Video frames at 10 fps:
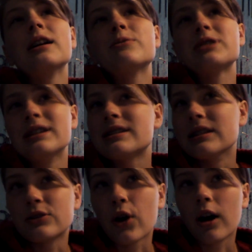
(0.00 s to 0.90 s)
it was
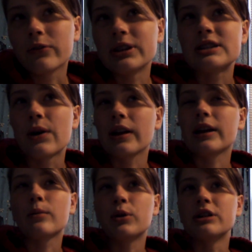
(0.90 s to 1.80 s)
instant coffee, so I,
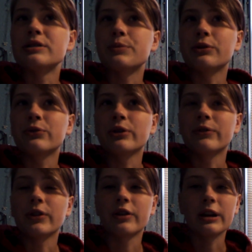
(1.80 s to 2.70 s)
like, I put a spoonful
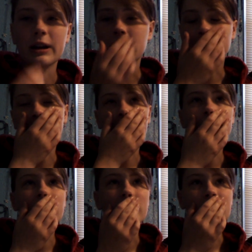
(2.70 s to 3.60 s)
of the thing in
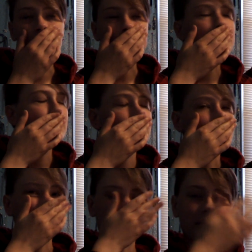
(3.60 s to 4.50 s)
the thing.
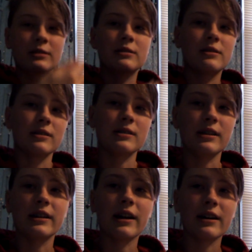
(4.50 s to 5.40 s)
And,
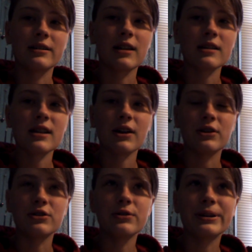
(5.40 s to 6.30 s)
yeah, that's how
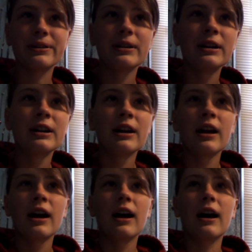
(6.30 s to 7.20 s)
you do it.
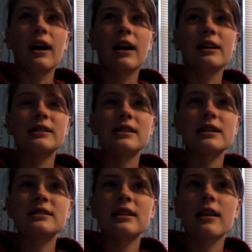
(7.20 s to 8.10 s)
Uh, and it
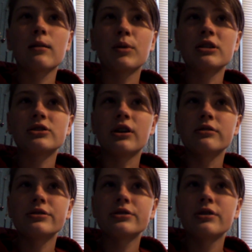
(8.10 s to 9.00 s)
tasted like burnt
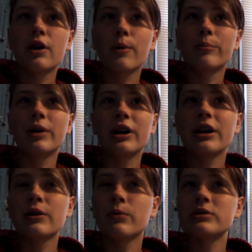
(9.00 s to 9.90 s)
toast,
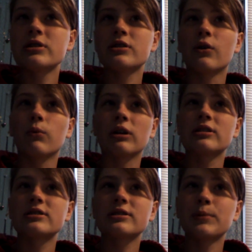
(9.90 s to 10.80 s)
but it wasn't the
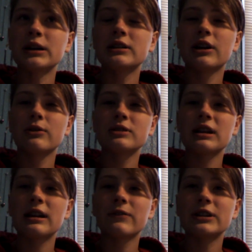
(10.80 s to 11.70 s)
worst burnt toast
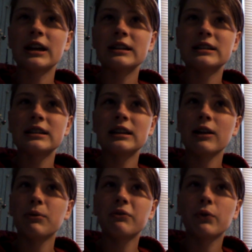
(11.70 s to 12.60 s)
I'd ever tasted in
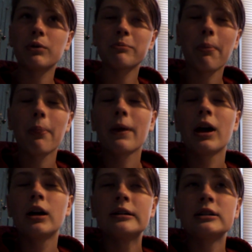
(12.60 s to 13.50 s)
liquid form.
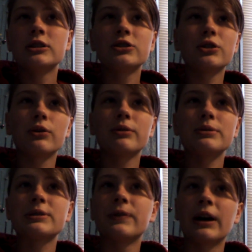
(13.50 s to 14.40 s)
So it
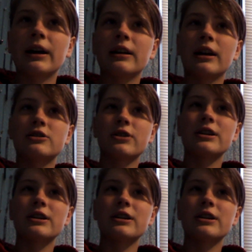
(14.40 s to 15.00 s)
was fine. I